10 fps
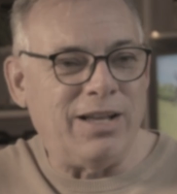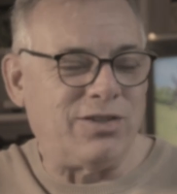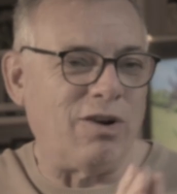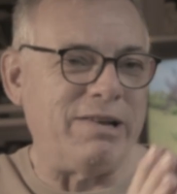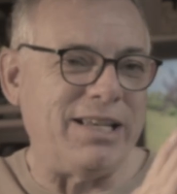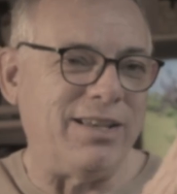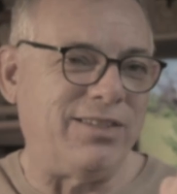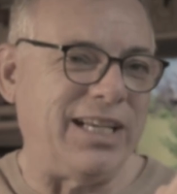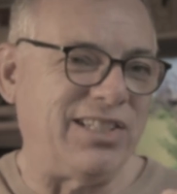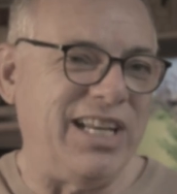
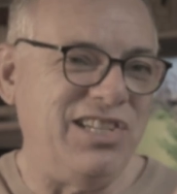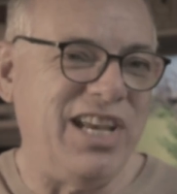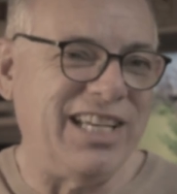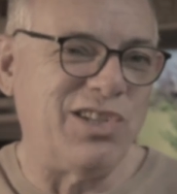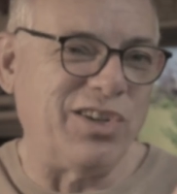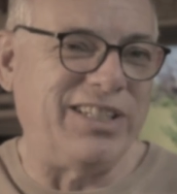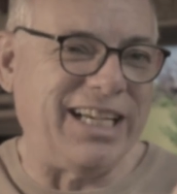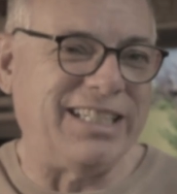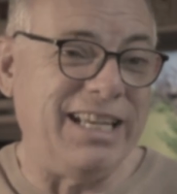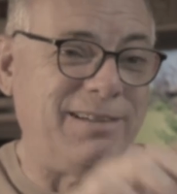16 years, not
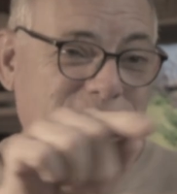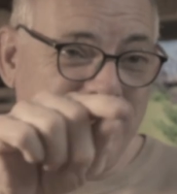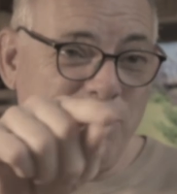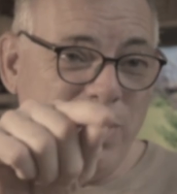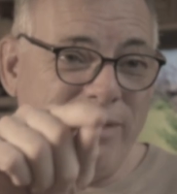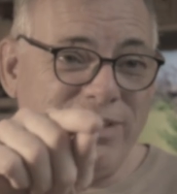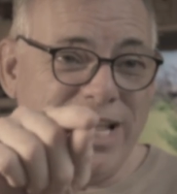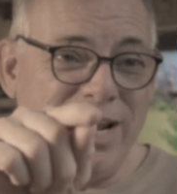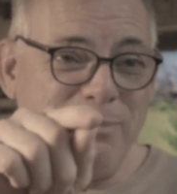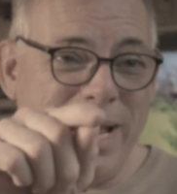60. Can we have the
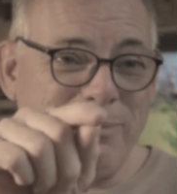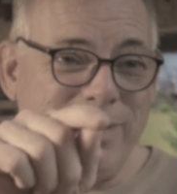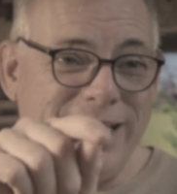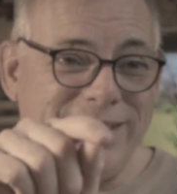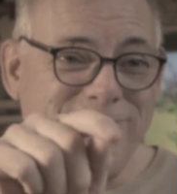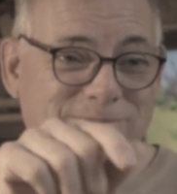colour back, please?